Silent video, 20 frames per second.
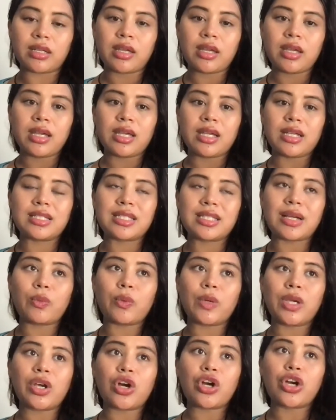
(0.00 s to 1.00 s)
is that
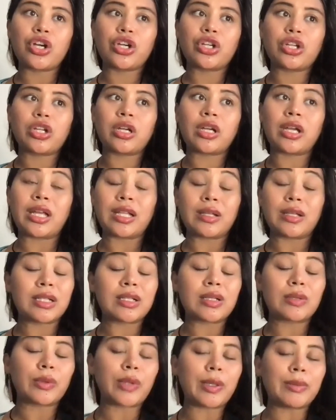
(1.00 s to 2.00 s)
we aren't, and
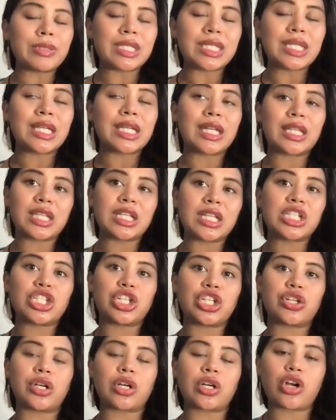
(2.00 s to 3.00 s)
well, I'm seeing it this
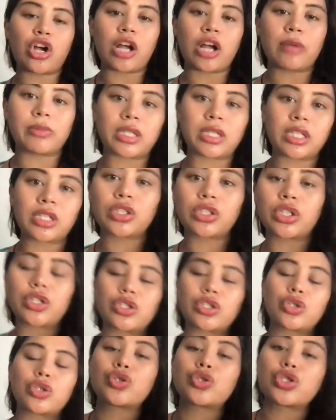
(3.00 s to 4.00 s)
year at COP,
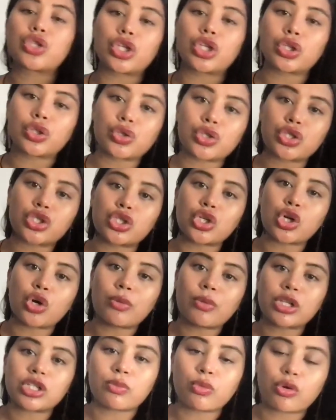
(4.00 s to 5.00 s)
that there's so
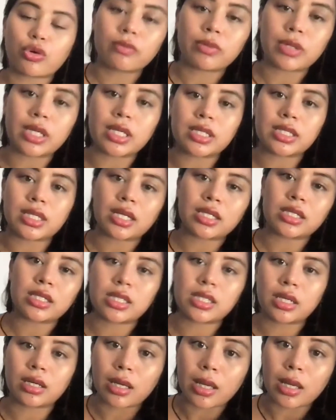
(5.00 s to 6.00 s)
much more being done
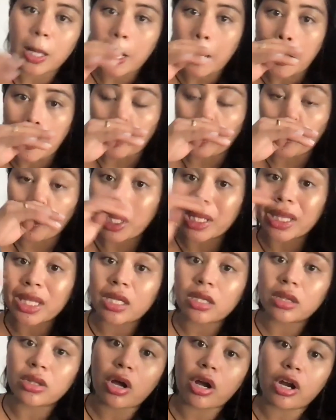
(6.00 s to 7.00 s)
to ring the
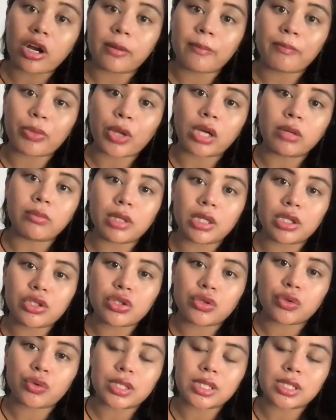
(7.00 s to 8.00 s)
alarm on
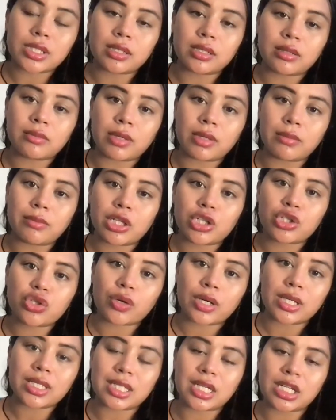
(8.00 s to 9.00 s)
militarism and
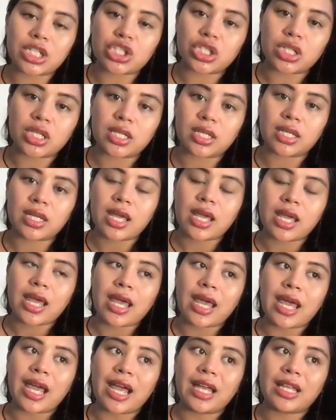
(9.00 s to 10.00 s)
militarization,
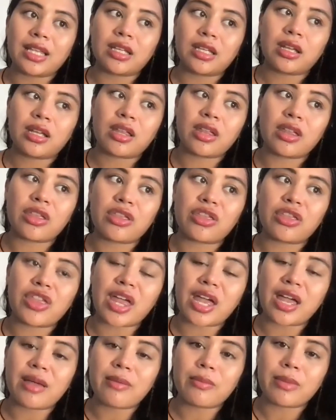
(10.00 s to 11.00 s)
and
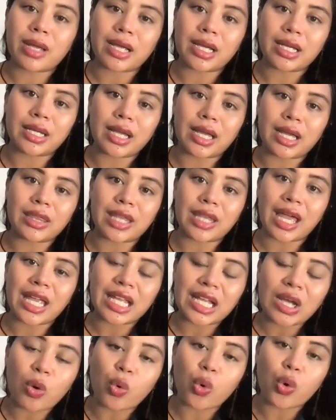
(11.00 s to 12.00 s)
them and that
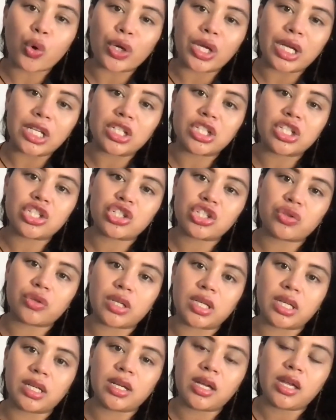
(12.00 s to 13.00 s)
whole
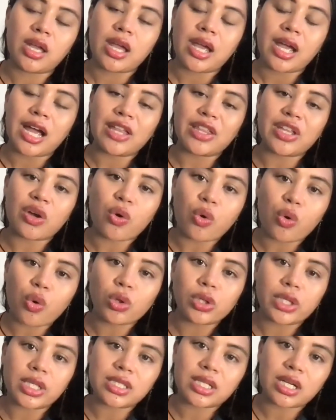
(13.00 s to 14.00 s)
industry and that whole
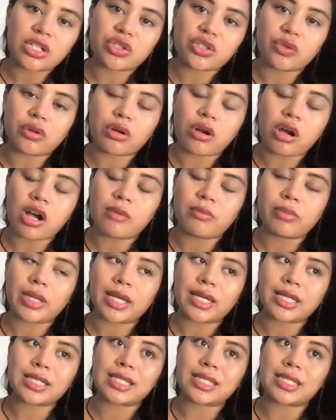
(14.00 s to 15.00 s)
industrial
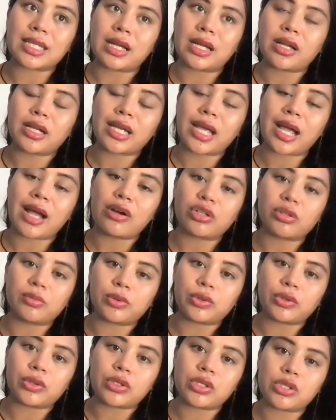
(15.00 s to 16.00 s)
complex
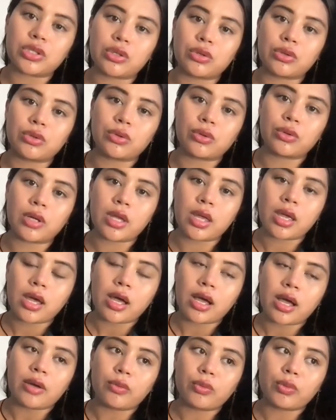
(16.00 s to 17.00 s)
accountable to
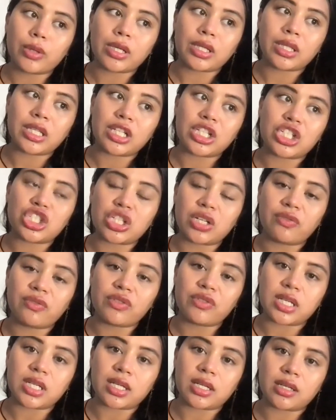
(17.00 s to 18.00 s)
really
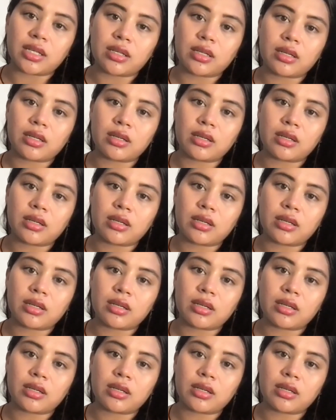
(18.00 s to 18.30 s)
shifting